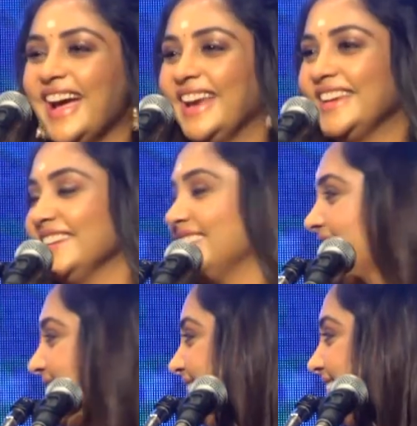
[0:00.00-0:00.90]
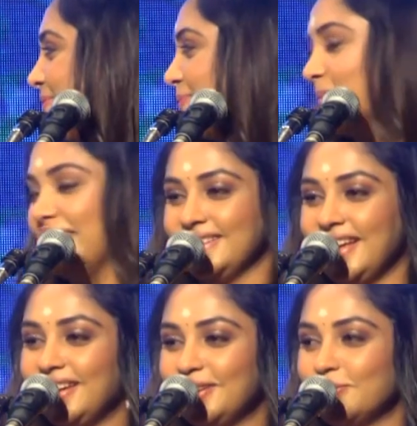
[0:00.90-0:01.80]
And Kishen, I'm super
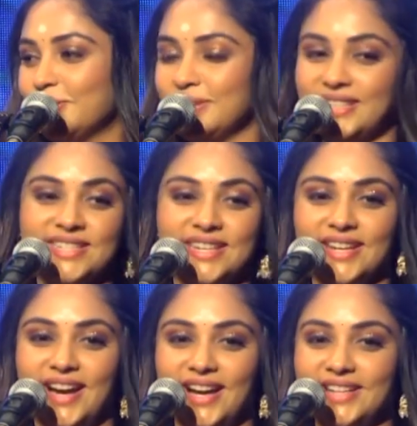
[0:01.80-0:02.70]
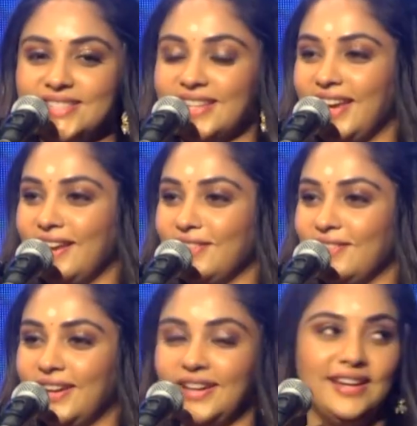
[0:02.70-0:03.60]
excited to work with Kishen, Raj, and
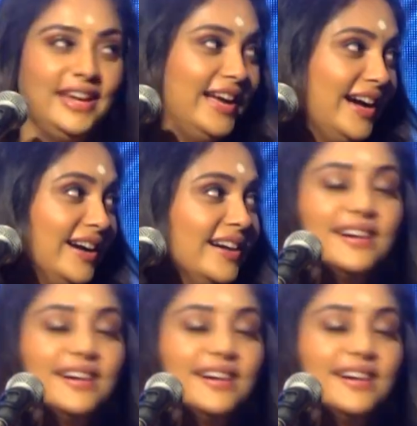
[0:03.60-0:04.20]
everyone, Neha,